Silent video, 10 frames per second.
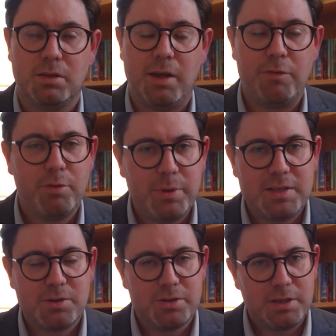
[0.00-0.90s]
Now,
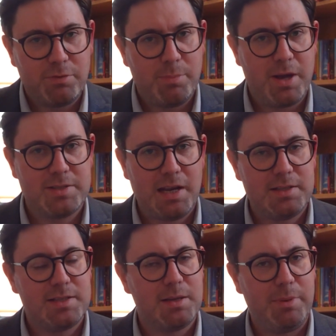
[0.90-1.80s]
everybody's got different
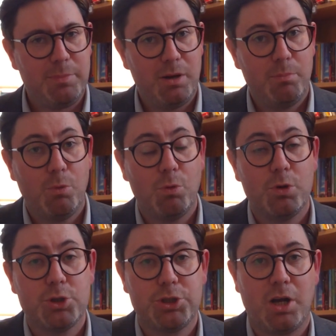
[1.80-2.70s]
personalities. Some people are
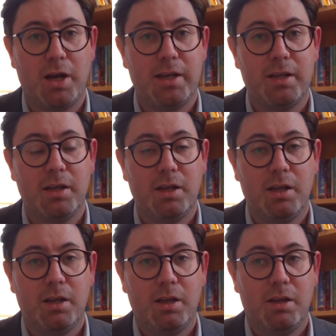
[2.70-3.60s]
more shy
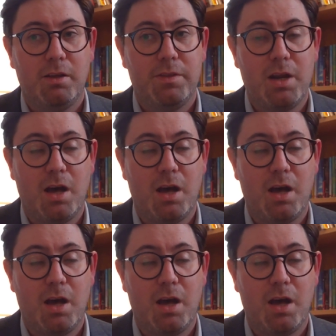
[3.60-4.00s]
than